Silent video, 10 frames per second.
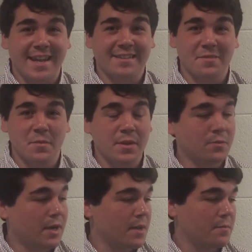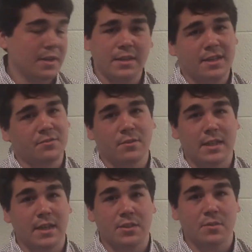and ask them to be quiet, but it's
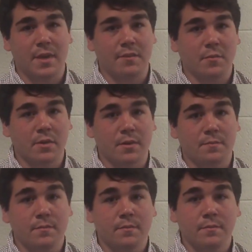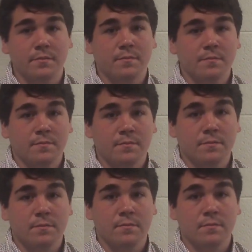really not too bad of a problem. And during
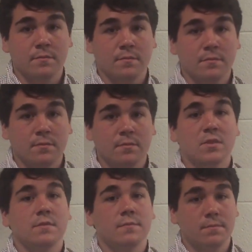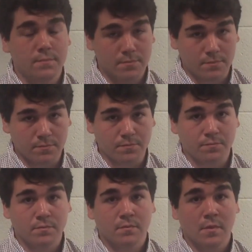finals, of course, we have quiet hours
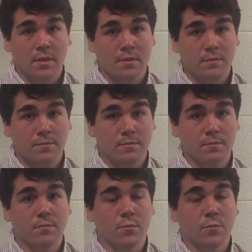all the way through, so